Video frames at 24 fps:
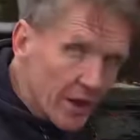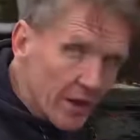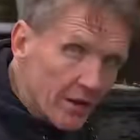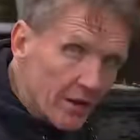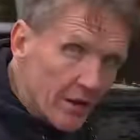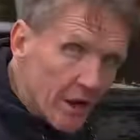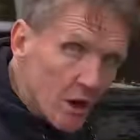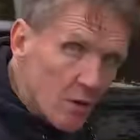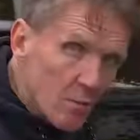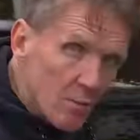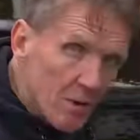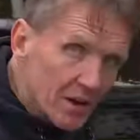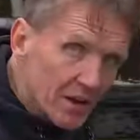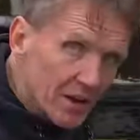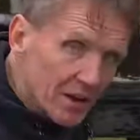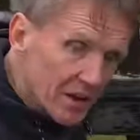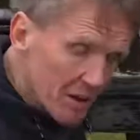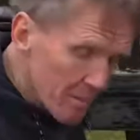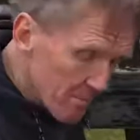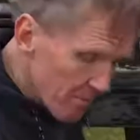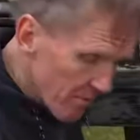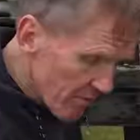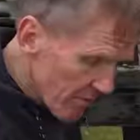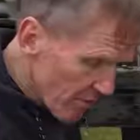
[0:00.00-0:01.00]
and hope I get
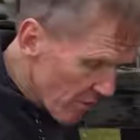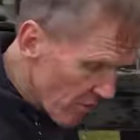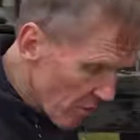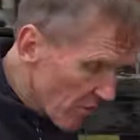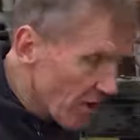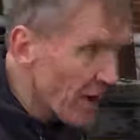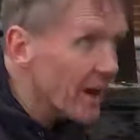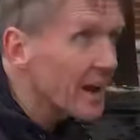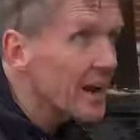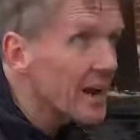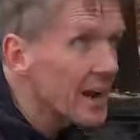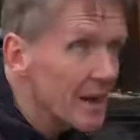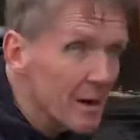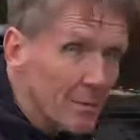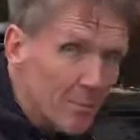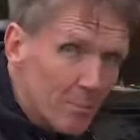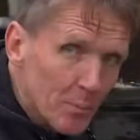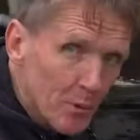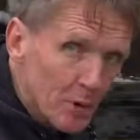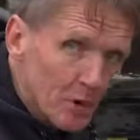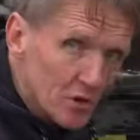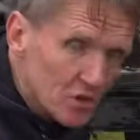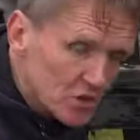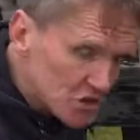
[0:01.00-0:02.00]
in before that cloud
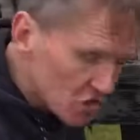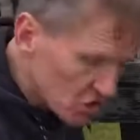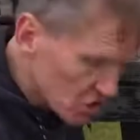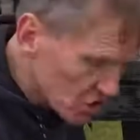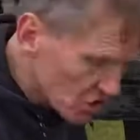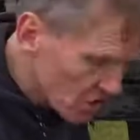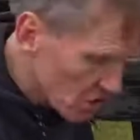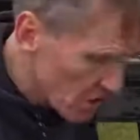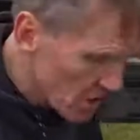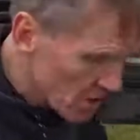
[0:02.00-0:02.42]
bursts.